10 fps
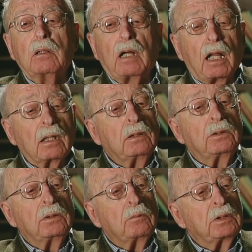
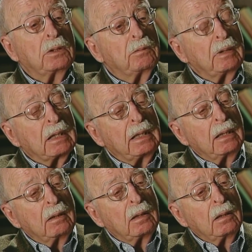college, which is
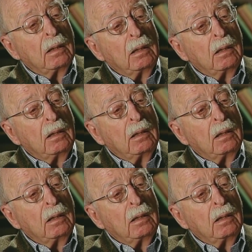really